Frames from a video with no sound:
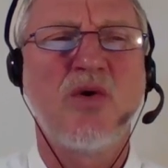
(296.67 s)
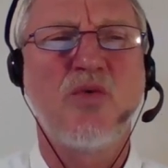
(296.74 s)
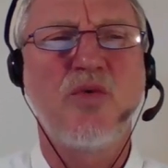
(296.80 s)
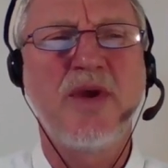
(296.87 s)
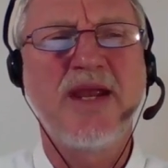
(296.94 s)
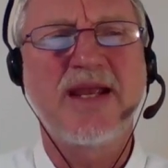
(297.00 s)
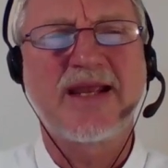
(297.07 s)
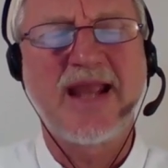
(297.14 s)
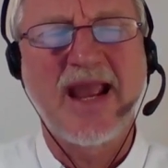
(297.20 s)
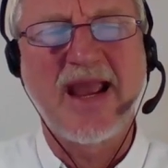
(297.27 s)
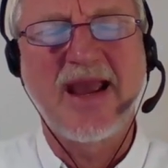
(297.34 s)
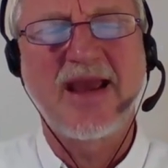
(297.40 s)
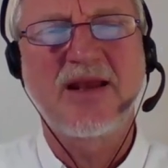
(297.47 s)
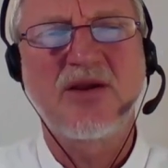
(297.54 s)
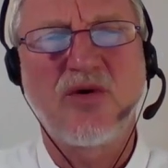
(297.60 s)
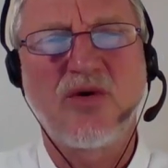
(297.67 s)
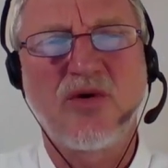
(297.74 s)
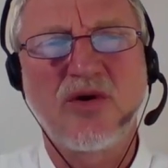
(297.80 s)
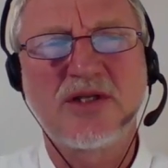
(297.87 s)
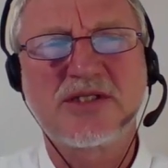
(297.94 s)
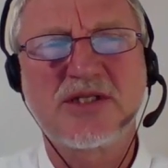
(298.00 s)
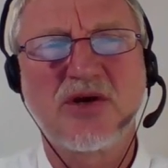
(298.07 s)
we can
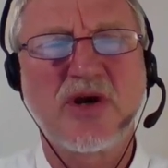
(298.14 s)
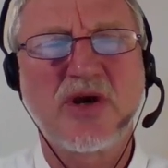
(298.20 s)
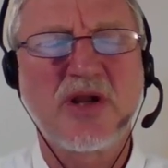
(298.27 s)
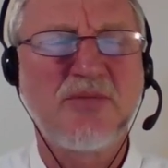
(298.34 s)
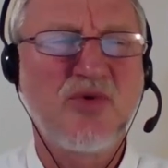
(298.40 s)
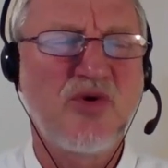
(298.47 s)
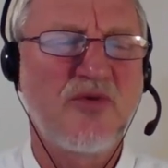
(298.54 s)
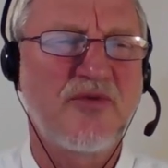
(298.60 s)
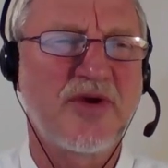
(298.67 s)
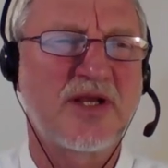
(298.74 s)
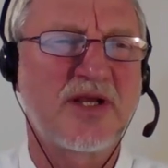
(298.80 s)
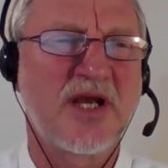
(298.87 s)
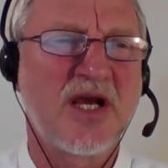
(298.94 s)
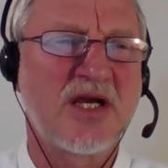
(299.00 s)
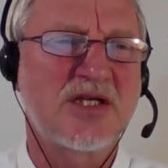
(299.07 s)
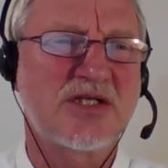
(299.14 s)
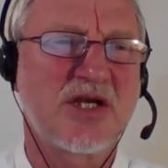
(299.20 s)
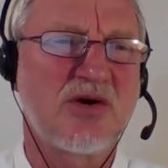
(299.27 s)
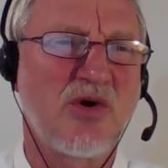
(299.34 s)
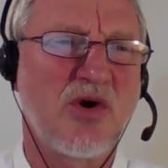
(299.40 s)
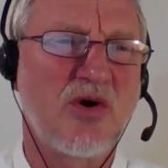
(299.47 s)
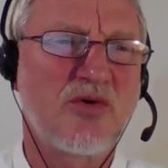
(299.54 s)
also remove it. So